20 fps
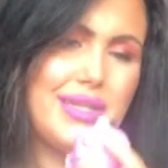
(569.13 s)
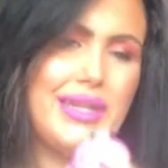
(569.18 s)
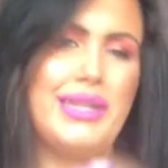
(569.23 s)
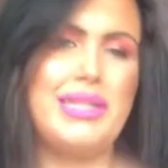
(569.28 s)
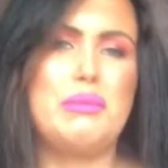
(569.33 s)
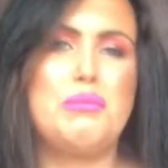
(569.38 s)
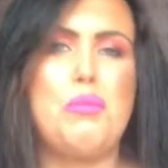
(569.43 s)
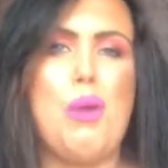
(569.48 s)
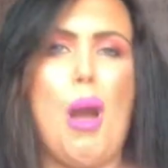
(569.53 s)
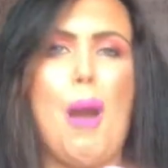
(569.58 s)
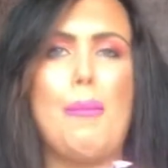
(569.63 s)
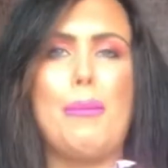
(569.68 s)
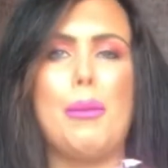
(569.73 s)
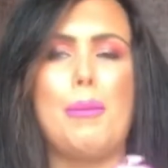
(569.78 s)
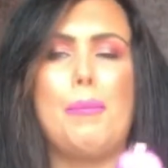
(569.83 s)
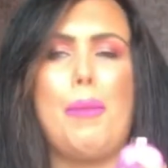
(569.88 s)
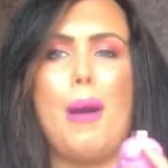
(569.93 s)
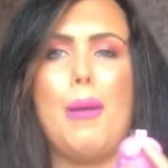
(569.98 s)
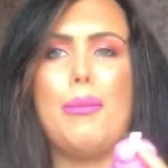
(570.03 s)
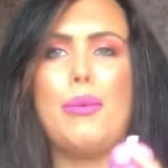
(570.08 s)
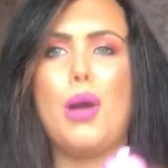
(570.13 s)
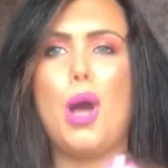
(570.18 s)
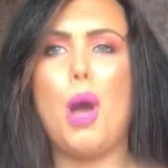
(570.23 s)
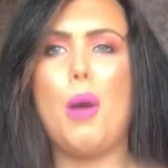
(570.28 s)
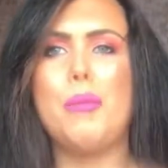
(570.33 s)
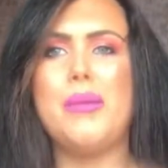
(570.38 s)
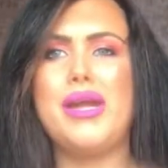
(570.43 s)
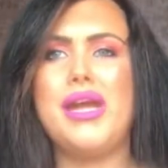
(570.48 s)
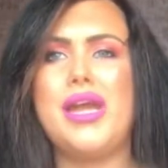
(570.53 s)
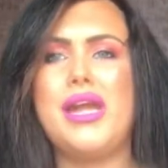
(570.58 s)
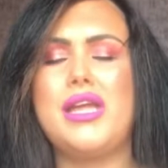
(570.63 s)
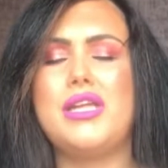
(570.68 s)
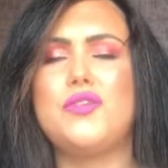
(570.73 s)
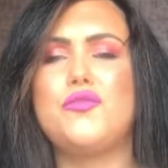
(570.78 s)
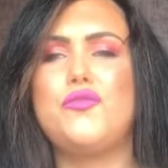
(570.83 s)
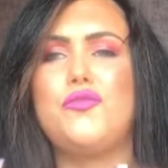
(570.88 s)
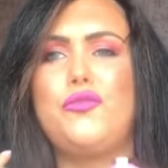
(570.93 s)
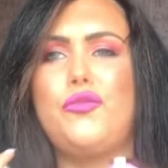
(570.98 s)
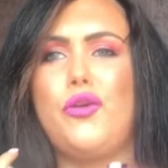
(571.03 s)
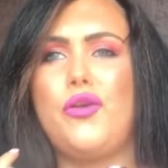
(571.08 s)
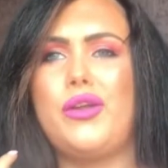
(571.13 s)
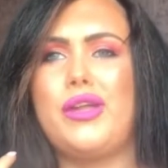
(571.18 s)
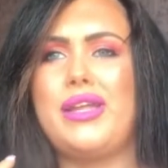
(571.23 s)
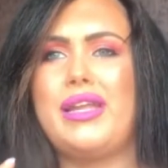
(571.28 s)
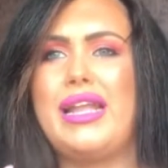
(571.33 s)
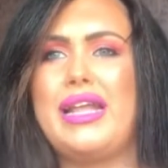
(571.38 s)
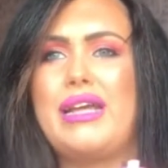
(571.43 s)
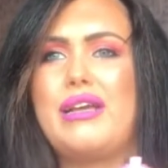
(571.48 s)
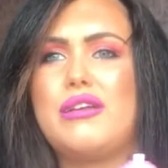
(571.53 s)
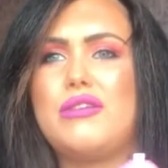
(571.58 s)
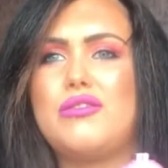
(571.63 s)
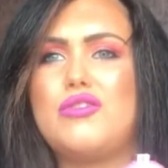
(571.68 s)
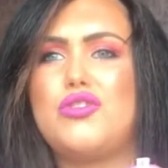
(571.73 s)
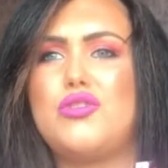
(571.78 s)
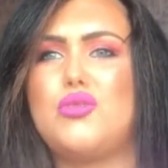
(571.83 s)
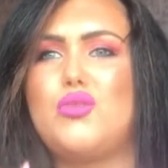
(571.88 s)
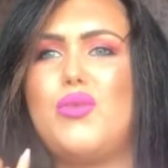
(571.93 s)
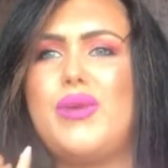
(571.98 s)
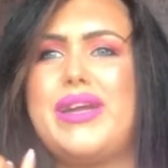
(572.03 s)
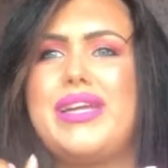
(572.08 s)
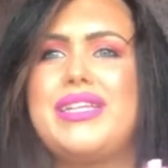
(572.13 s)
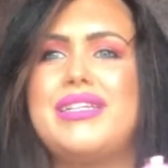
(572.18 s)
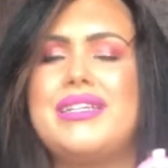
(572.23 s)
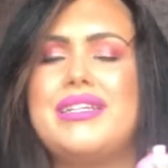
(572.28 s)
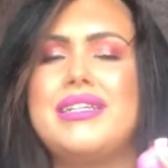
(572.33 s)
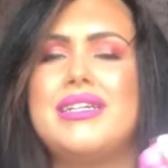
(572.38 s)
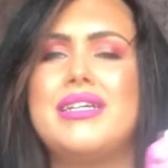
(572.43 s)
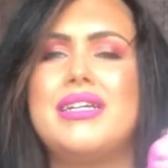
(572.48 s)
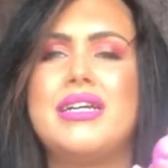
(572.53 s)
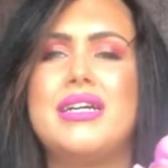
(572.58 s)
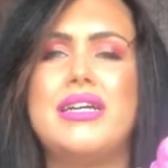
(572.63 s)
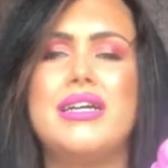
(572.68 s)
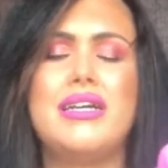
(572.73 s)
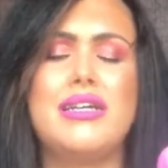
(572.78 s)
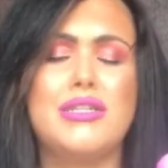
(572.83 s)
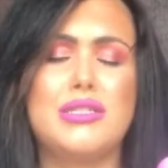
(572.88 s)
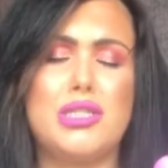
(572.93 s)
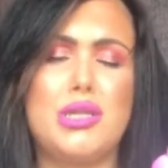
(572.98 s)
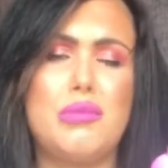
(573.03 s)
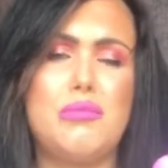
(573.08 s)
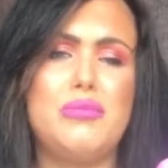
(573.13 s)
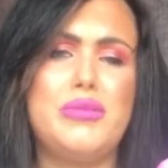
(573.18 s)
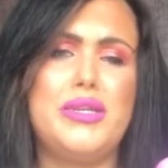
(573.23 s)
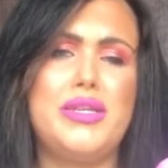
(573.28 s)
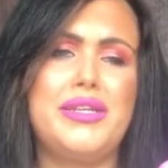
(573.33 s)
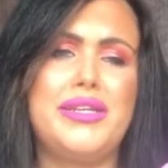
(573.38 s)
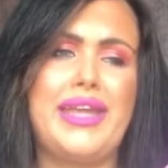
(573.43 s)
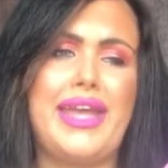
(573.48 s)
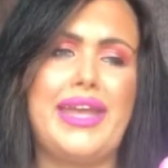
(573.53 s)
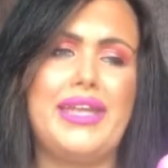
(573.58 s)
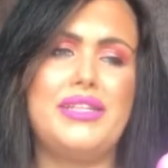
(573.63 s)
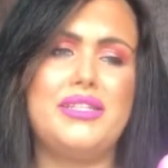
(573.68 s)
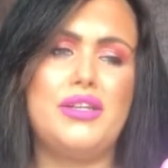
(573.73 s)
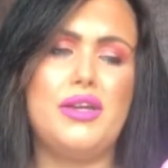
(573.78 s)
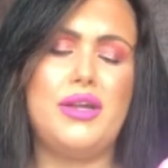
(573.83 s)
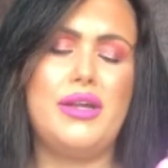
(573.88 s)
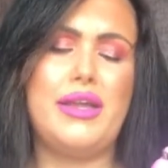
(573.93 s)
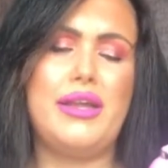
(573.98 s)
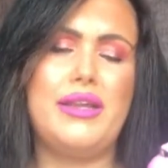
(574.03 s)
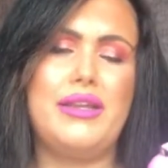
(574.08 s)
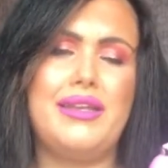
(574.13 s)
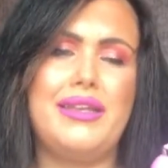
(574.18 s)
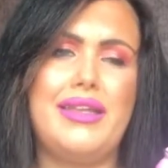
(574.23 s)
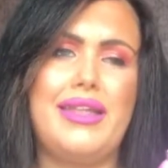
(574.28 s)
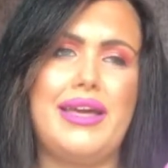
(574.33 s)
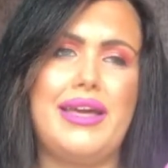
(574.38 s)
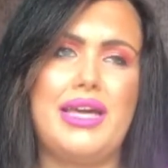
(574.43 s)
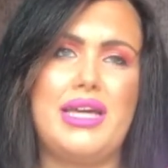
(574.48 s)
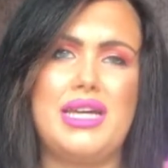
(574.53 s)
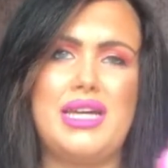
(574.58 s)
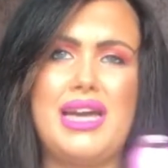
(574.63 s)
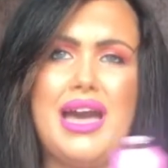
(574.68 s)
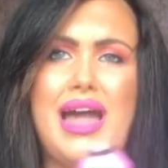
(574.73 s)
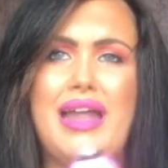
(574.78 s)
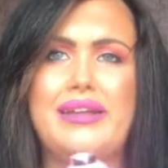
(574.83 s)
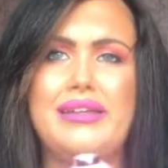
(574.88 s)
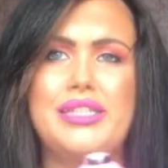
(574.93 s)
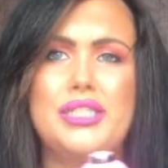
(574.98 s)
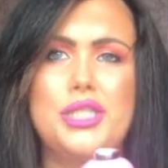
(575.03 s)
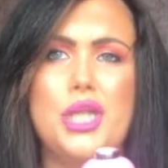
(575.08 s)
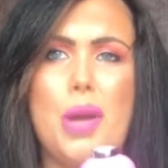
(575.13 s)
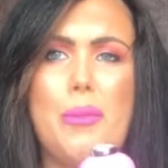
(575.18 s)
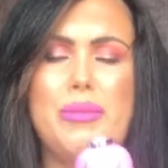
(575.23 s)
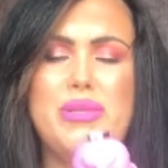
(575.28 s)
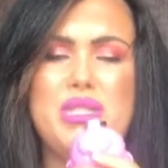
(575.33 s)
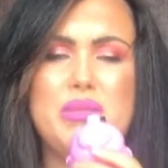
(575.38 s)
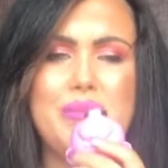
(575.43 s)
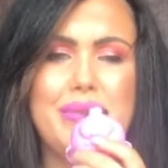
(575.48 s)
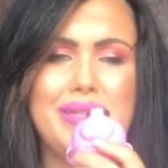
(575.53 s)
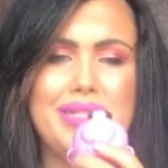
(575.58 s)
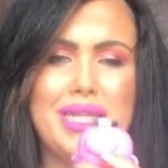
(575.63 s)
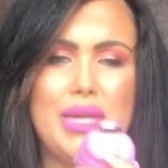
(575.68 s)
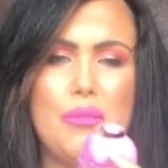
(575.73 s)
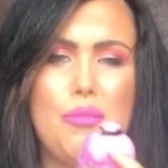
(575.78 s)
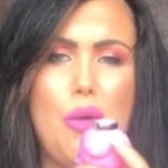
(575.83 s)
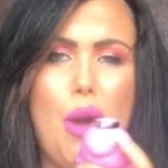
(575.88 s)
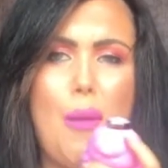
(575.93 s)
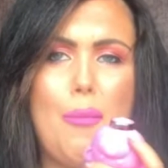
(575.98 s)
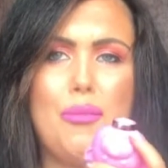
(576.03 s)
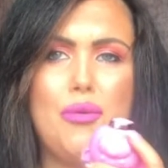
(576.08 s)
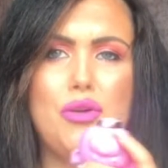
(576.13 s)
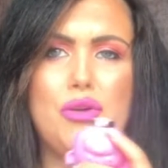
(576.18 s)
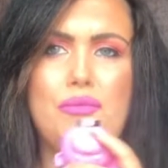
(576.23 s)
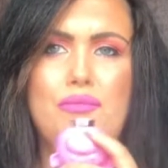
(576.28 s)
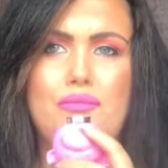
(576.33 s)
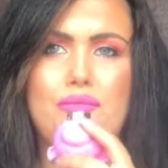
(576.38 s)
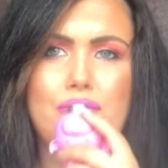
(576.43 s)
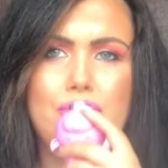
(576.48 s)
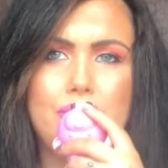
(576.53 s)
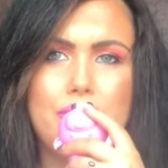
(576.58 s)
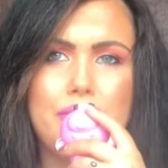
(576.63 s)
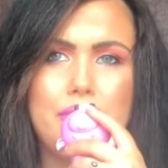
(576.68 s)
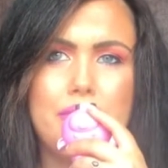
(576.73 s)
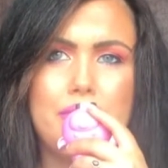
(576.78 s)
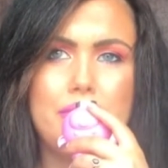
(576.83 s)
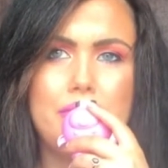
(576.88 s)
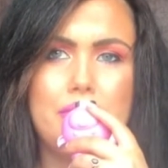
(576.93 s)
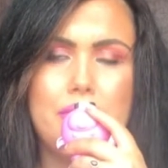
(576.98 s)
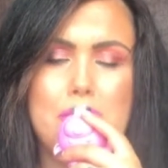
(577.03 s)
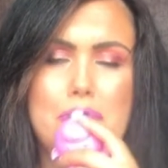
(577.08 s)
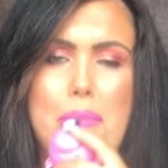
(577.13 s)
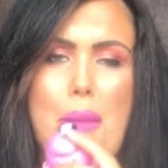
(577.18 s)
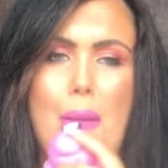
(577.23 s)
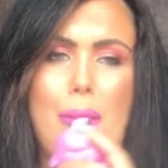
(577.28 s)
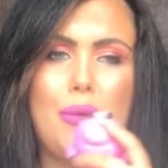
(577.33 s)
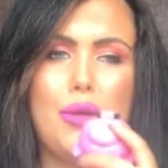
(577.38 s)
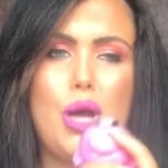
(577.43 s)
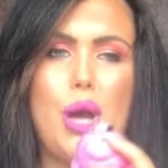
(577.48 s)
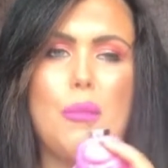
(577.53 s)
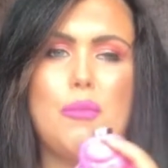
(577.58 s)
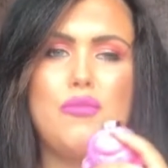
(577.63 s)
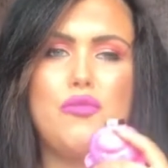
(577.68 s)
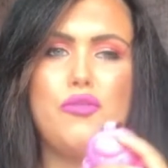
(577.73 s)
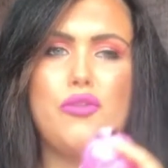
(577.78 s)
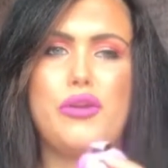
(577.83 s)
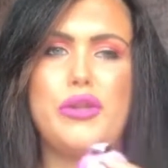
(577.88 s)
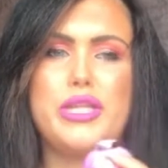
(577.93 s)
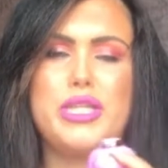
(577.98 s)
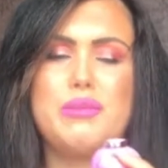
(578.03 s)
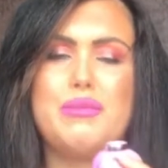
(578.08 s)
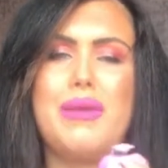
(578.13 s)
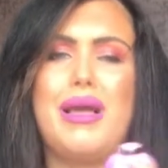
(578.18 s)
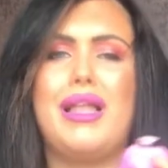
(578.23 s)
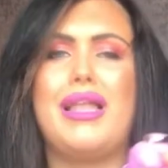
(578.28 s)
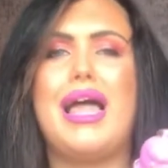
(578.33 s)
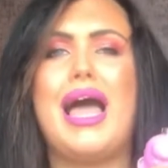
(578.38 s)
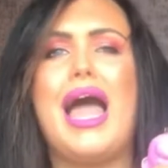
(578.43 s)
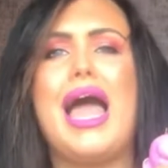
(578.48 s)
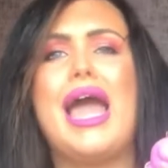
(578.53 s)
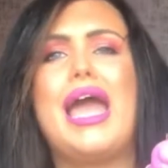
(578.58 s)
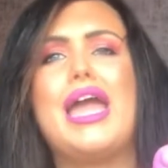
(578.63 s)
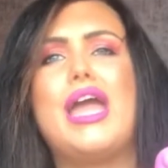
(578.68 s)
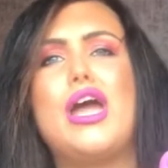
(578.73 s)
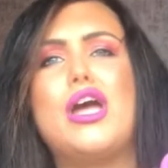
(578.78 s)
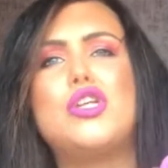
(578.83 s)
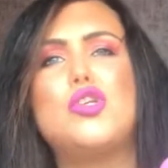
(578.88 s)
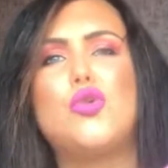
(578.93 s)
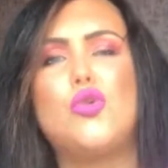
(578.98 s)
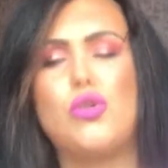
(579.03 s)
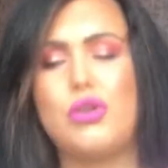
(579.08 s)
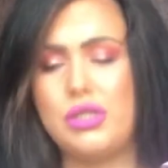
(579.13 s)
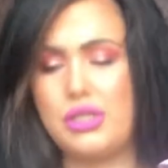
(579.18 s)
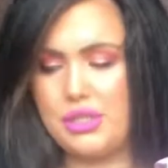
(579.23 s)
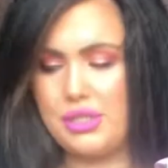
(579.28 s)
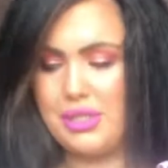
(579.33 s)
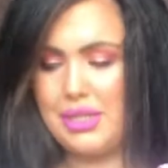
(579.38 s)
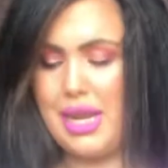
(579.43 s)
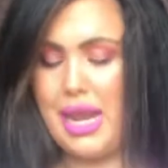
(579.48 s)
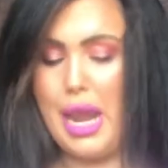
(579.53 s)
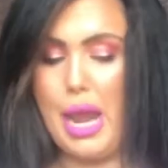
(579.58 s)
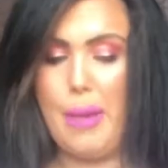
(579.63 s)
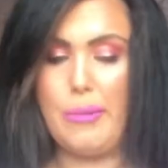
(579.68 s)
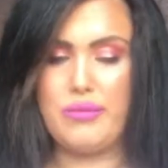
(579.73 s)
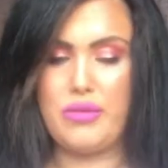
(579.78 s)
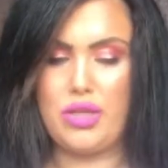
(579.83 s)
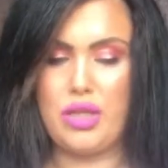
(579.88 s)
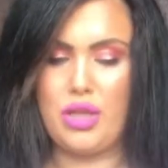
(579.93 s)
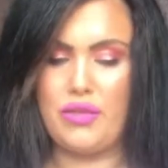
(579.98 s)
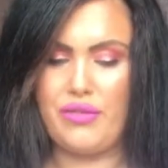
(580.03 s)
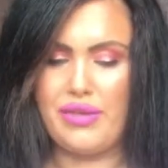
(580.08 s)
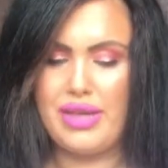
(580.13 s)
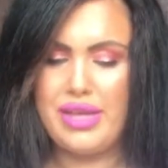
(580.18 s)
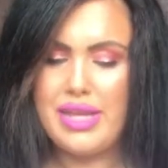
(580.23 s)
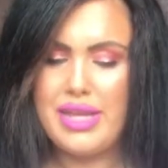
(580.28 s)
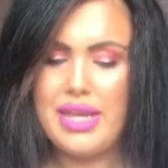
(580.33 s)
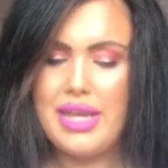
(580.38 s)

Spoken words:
It's proper bubblegummy, fruity, like sweet. Something you'd get in like a candy shop. It smells like a proper bubblegum fruity smell. I adore it. I absolutely love it.